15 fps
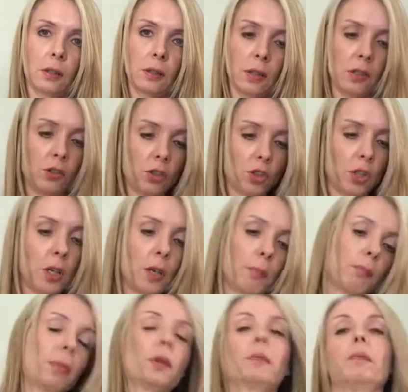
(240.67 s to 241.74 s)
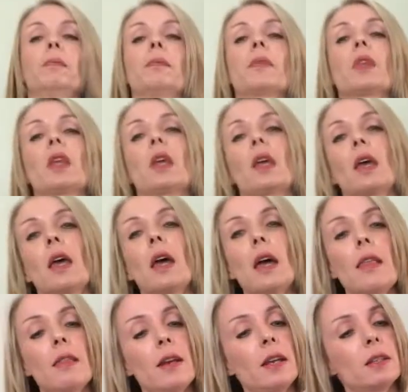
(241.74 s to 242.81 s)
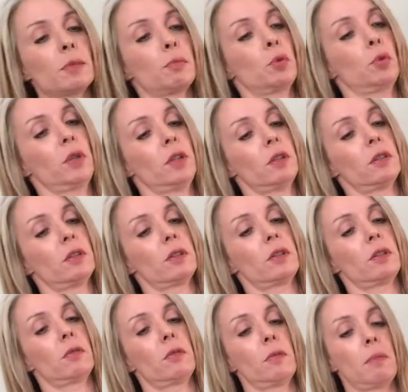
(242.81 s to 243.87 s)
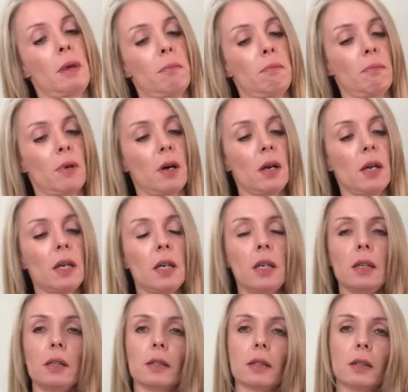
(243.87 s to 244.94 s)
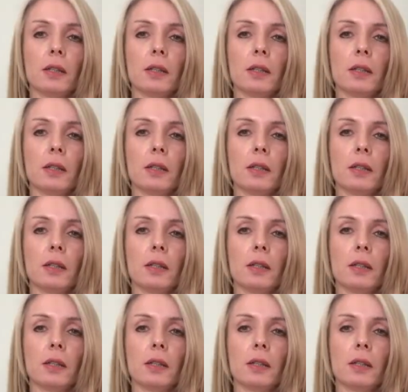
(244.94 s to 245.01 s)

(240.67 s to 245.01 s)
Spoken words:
Cinch it up. And the next point to remember is,